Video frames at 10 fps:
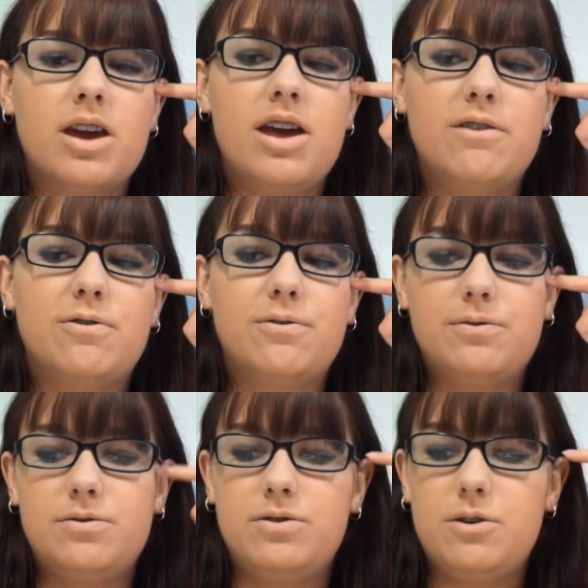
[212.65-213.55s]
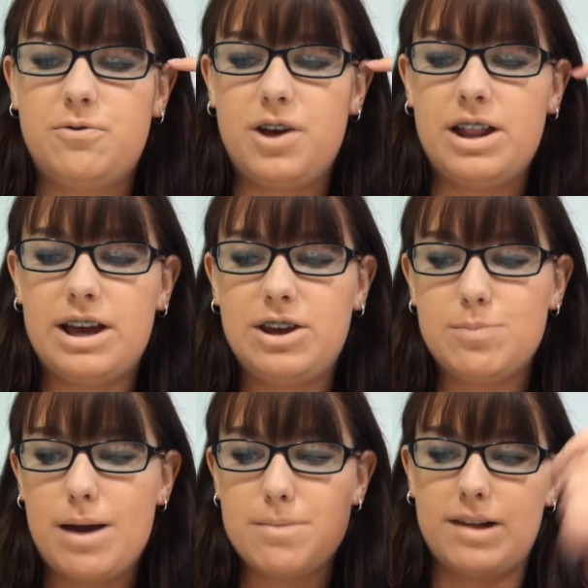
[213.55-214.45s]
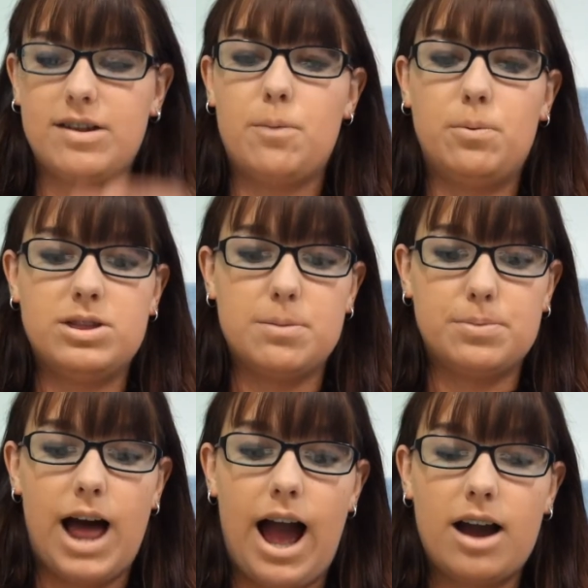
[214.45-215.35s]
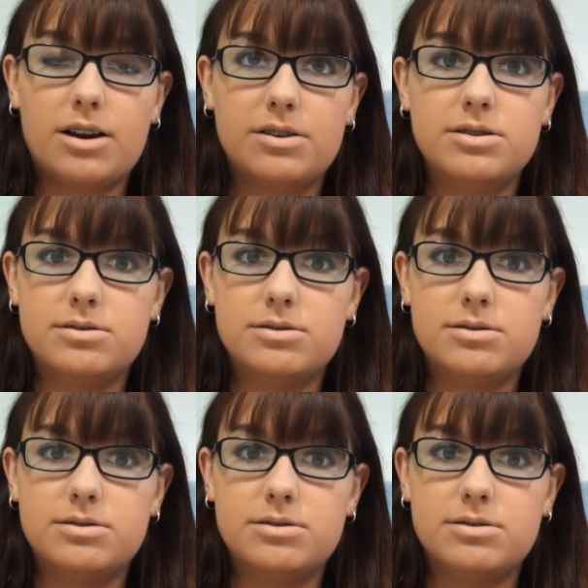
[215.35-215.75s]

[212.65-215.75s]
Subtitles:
If you feel like you might mess up with the black,